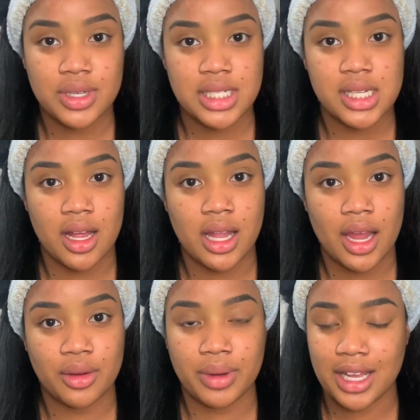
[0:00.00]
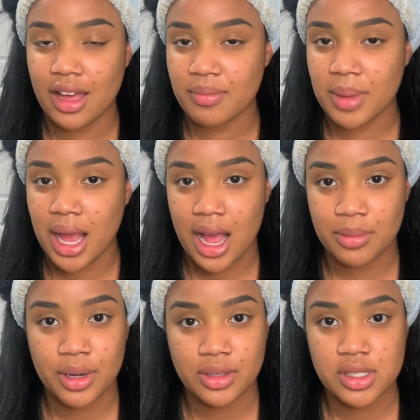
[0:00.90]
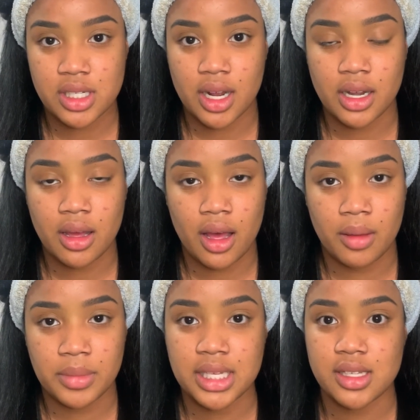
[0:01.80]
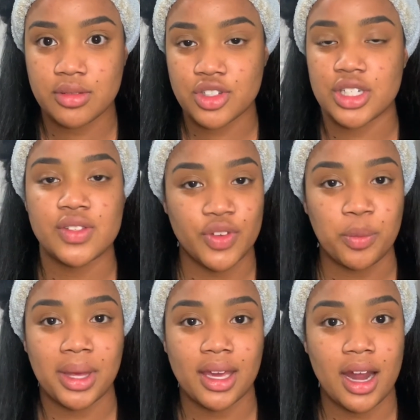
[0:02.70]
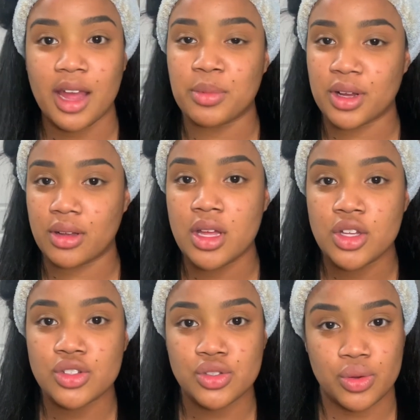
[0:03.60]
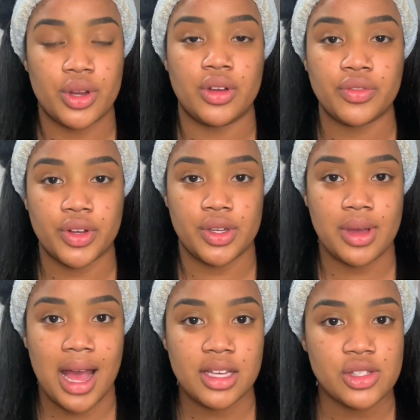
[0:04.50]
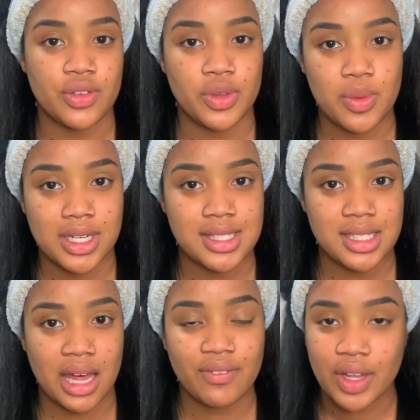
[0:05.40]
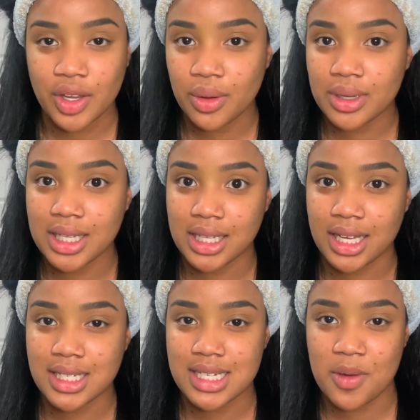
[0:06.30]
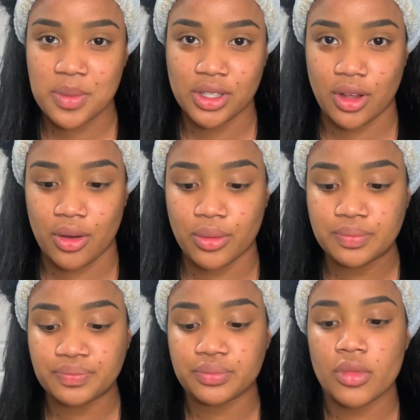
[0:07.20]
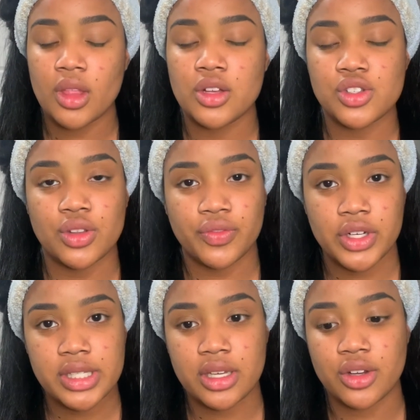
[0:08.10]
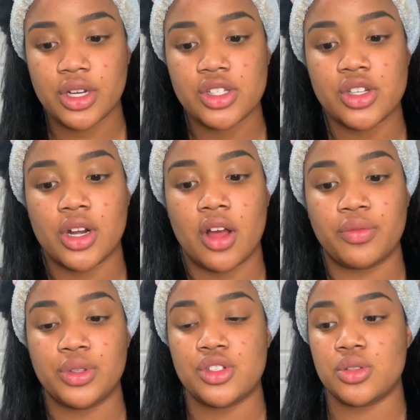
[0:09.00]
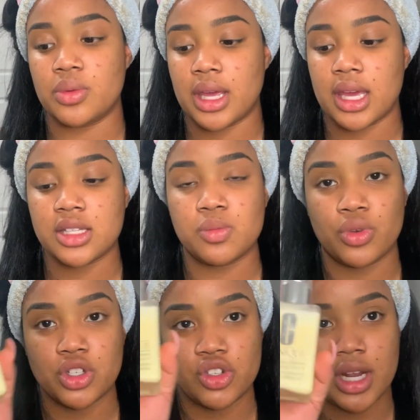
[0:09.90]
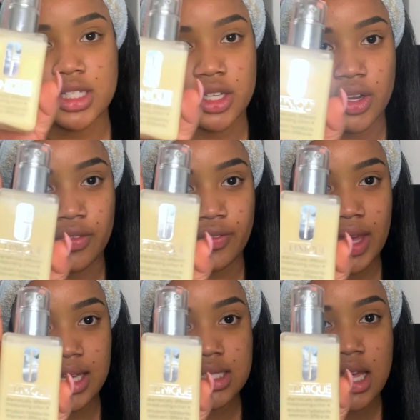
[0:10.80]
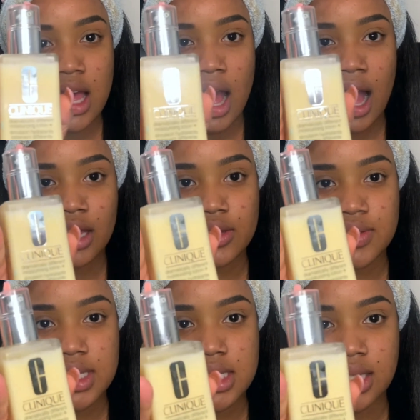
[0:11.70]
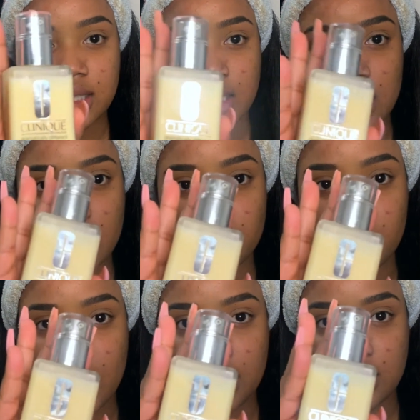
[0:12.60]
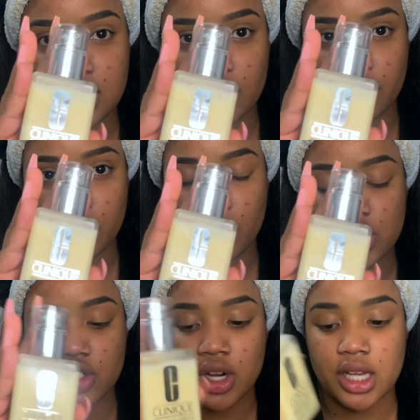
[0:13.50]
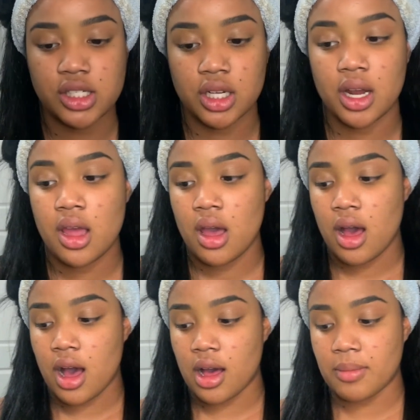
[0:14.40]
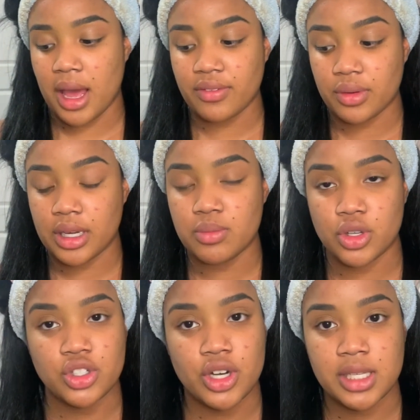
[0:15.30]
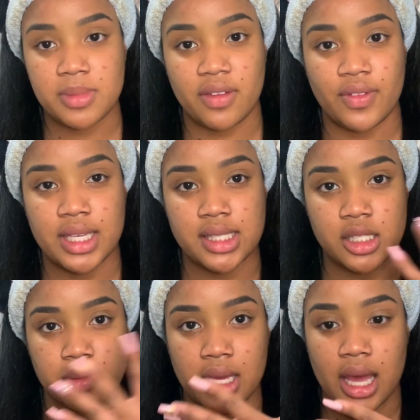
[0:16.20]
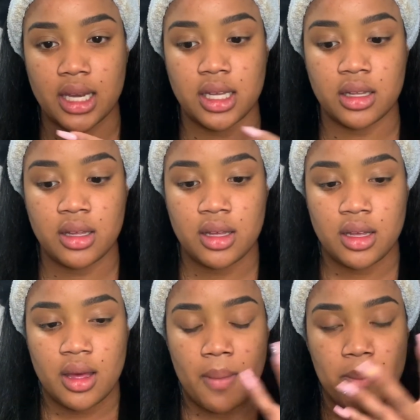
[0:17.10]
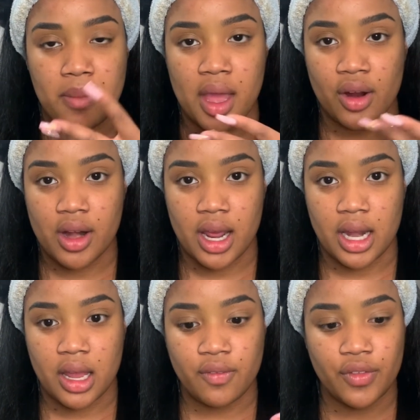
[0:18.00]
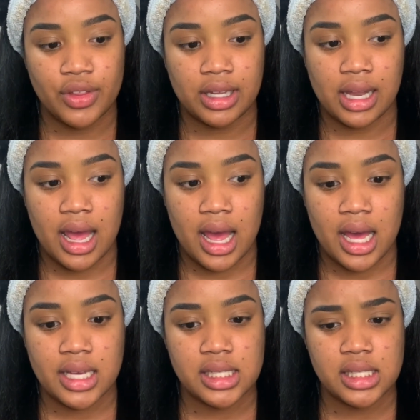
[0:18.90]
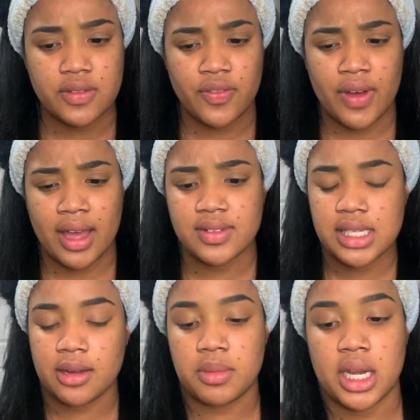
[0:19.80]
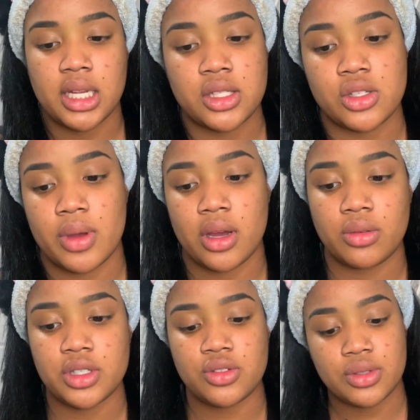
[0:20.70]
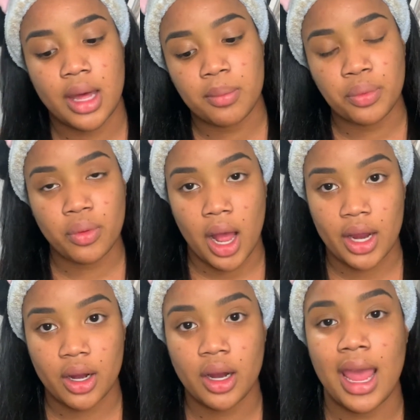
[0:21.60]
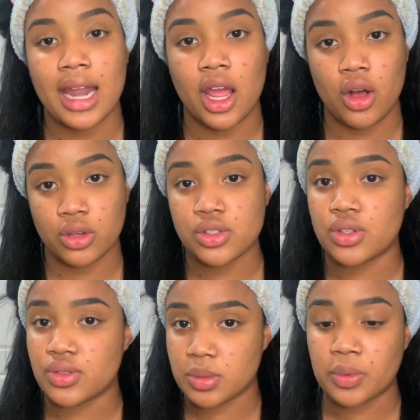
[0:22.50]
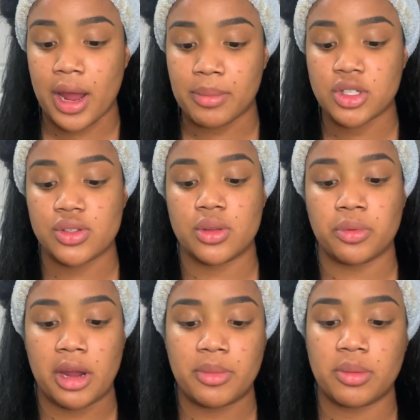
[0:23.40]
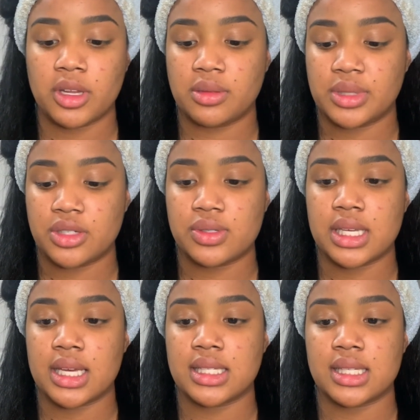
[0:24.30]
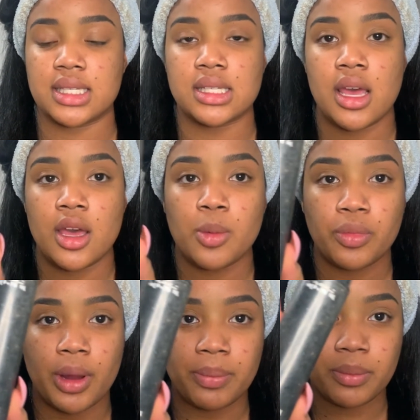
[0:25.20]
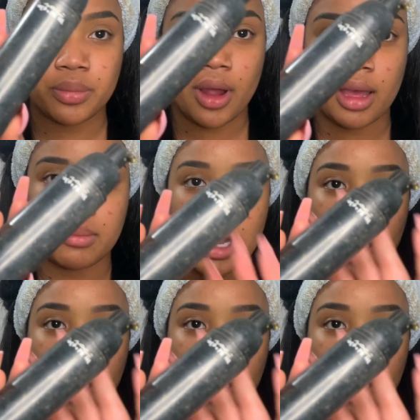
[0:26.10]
you can tell, I already have my eyebrows done because I was just filming an eyebrow tutorial for you guys. So if you want to see that video, click down below. So the first thing you're going to start off with doing is moisturizing your face. I use this Clinique Dramatically Different moisturizer. I've already moisturized my face. It's been kind of marinating for the last 5-10 minutes, so I always do that prior, and I also use a primer. So the primer I'm going to be using is this Prep and Prime